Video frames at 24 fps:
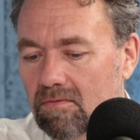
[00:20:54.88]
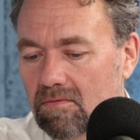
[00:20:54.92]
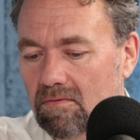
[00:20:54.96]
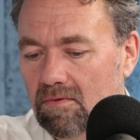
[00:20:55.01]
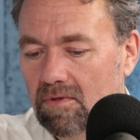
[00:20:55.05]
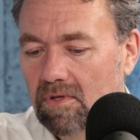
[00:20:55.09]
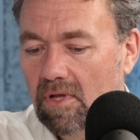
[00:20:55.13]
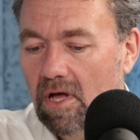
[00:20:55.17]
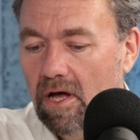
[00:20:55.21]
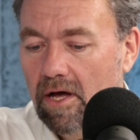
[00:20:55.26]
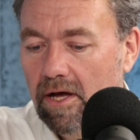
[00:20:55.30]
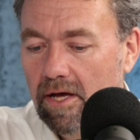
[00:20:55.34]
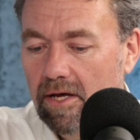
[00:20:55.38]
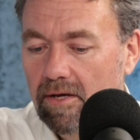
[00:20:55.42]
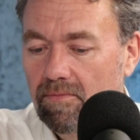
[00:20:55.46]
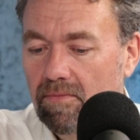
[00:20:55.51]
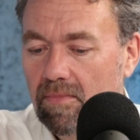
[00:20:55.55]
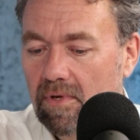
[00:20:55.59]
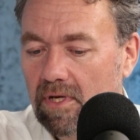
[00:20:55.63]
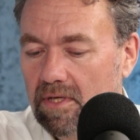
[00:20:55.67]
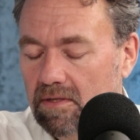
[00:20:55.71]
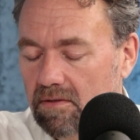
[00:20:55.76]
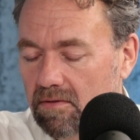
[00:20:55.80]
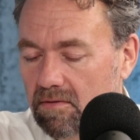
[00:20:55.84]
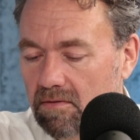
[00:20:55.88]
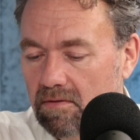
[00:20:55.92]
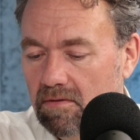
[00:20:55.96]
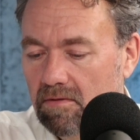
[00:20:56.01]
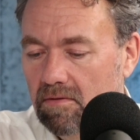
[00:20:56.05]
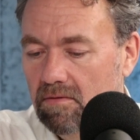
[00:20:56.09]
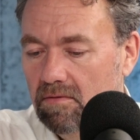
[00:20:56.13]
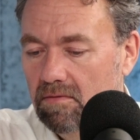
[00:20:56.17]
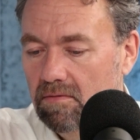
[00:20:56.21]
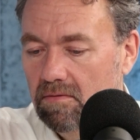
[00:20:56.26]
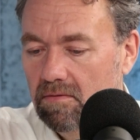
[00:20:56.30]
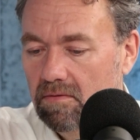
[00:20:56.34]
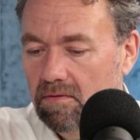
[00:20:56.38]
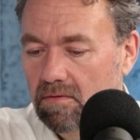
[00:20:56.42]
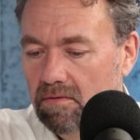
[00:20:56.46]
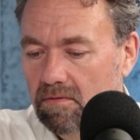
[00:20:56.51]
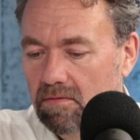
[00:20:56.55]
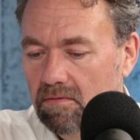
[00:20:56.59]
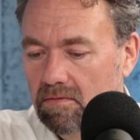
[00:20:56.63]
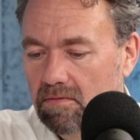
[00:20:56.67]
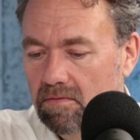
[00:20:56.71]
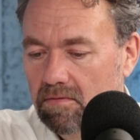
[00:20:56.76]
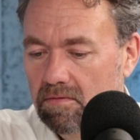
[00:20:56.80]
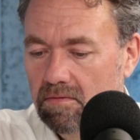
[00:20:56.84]
lime
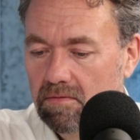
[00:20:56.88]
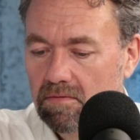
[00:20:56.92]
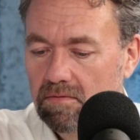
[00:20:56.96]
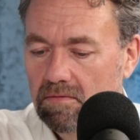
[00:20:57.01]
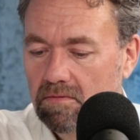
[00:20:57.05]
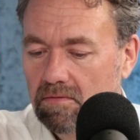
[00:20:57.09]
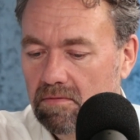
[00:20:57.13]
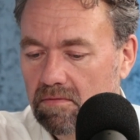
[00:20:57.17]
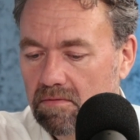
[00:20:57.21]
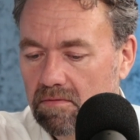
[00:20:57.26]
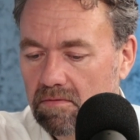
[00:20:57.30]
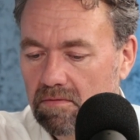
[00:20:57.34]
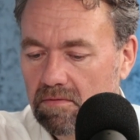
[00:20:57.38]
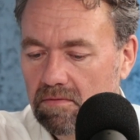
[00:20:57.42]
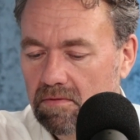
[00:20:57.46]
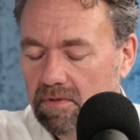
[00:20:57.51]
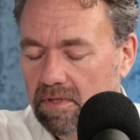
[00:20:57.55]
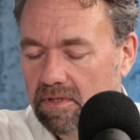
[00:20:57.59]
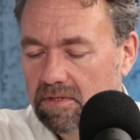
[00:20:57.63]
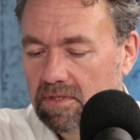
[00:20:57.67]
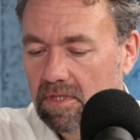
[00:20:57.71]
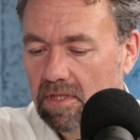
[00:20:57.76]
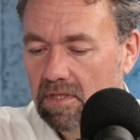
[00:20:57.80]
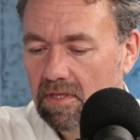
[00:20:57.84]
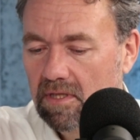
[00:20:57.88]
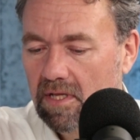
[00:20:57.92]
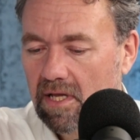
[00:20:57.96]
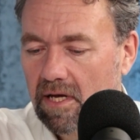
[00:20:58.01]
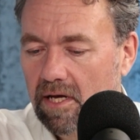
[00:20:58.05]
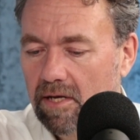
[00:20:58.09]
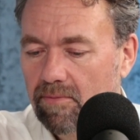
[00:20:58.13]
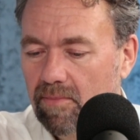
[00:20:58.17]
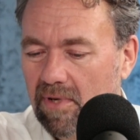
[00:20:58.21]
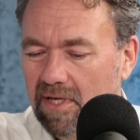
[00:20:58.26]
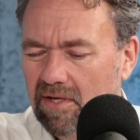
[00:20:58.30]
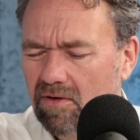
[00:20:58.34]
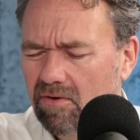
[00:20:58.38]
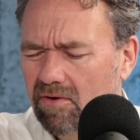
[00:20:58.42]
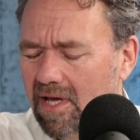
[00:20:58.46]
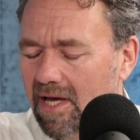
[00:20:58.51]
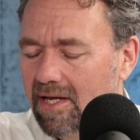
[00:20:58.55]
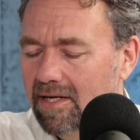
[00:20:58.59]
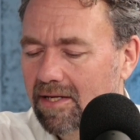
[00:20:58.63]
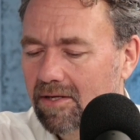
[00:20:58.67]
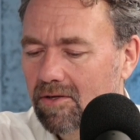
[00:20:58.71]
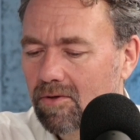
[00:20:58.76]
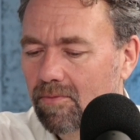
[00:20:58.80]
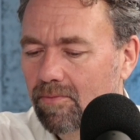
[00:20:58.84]
and let's say lime and
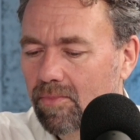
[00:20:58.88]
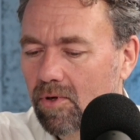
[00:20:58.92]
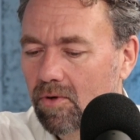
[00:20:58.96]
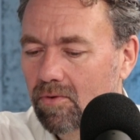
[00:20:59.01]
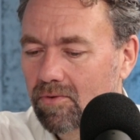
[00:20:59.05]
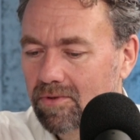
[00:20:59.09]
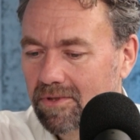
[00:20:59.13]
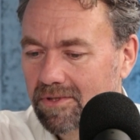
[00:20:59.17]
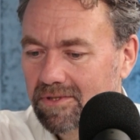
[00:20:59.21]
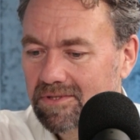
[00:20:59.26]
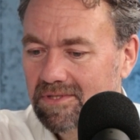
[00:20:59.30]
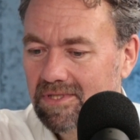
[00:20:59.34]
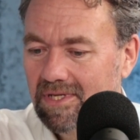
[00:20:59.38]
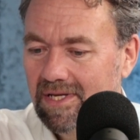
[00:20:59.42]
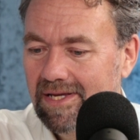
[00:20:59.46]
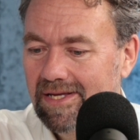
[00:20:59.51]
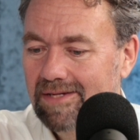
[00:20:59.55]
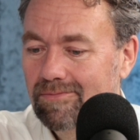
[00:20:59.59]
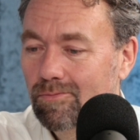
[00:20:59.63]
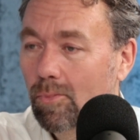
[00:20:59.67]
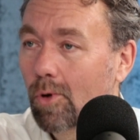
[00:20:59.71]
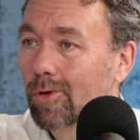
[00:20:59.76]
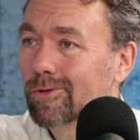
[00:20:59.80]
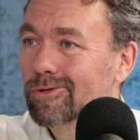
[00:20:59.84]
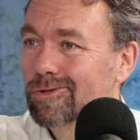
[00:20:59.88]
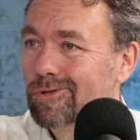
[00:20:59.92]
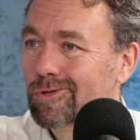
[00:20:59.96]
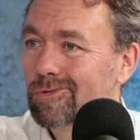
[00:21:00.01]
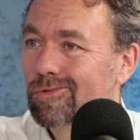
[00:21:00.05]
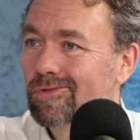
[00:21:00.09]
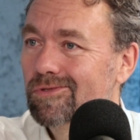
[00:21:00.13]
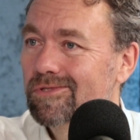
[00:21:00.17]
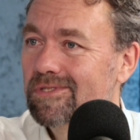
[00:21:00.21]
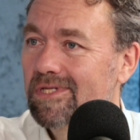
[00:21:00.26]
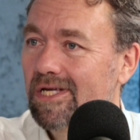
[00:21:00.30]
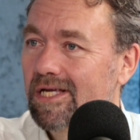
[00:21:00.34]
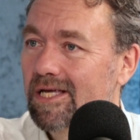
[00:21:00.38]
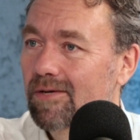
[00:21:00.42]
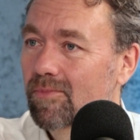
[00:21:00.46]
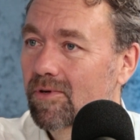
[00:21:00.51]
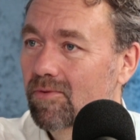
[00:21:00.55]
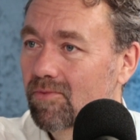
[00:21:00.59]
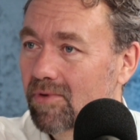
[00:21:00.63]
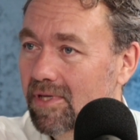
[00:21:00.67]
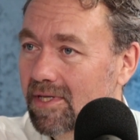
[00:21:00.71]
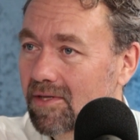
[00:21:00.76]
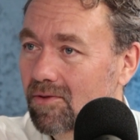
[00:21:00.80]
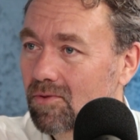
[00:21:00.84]
organic components in modules that can be
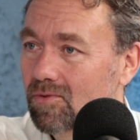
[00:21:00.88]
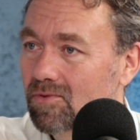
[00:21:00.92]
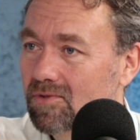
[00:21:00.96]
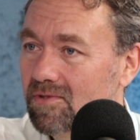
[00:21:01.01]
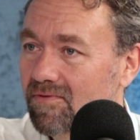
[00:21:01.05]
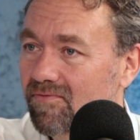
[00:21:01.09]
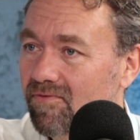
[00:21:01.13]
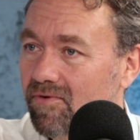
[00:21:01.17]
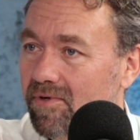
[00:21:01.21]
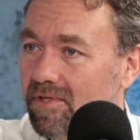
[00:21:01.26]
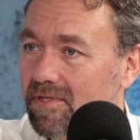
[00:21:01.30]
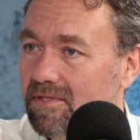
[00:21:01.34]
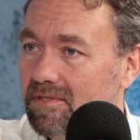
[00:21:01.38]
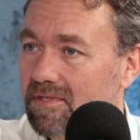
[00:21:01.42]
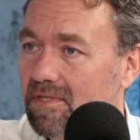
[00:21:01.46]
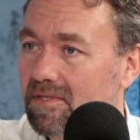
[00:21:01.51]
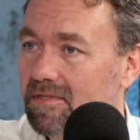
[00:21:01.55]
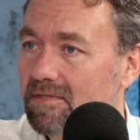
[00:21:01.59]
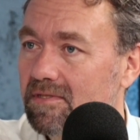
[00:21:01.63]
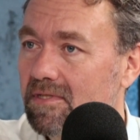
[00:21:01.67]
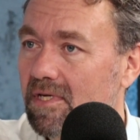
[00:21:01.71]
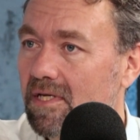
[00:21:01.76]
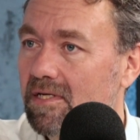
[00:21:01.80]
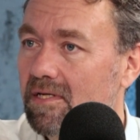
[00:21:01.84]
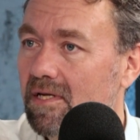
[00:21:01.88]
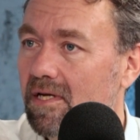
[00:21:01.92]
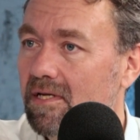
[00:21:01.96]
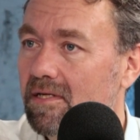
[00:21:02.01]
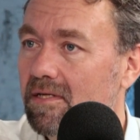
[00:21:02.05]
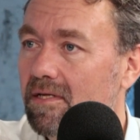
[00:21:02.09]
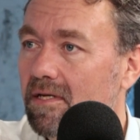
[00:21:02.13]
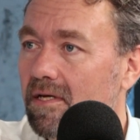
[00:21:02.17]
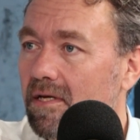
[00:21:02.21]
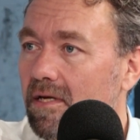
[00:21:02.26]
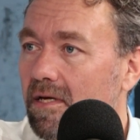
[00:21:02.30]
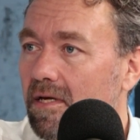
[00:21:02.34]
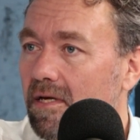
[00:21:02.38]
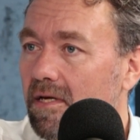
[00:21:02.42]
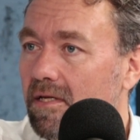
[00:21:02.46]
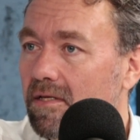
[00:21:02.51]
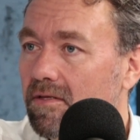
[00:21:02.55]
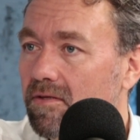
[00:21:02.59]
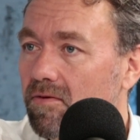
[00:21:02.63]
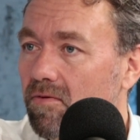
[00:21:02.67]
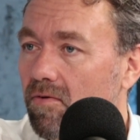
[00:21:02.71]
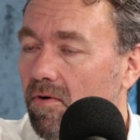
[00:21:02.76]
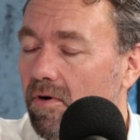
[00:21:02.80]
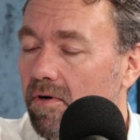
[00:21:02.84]
reused, for instance, and
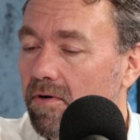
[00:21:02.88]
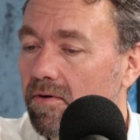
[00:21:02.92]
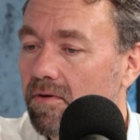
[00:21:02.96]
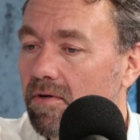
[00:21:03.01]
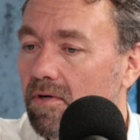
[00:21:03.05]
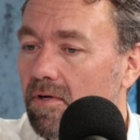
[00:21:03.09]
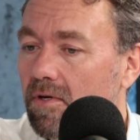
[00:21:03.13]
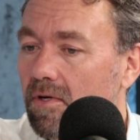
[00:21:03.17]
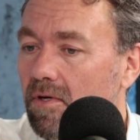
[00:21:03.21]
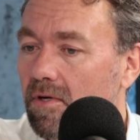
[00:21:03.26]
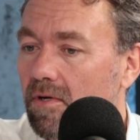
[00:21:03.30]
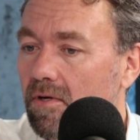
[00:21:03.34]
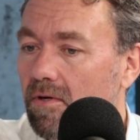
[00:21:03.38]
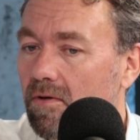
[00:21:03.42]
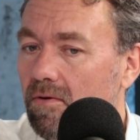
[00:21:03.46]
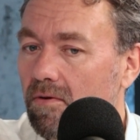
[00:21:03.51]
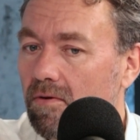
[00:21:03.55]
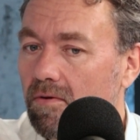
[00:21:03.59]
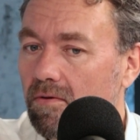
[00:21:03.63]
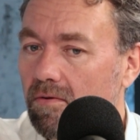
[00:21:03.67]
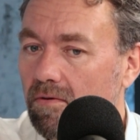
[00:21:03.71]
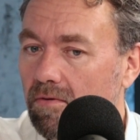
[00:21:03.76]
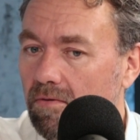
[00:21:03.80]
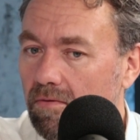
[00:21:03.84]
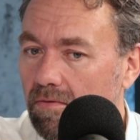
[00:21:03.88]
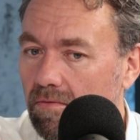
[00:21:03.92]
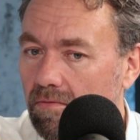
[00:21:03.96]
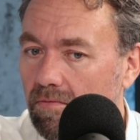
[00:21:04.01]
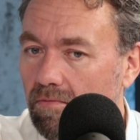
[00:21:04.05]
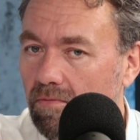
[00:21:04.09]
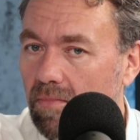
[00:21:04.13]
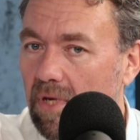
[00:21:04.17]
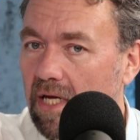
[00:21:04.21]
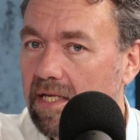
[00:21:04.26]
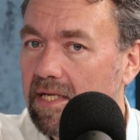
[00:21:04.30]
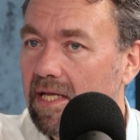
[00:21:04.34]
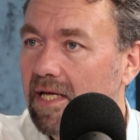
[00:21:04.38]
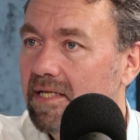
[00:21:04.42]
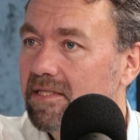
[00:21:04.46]
there are many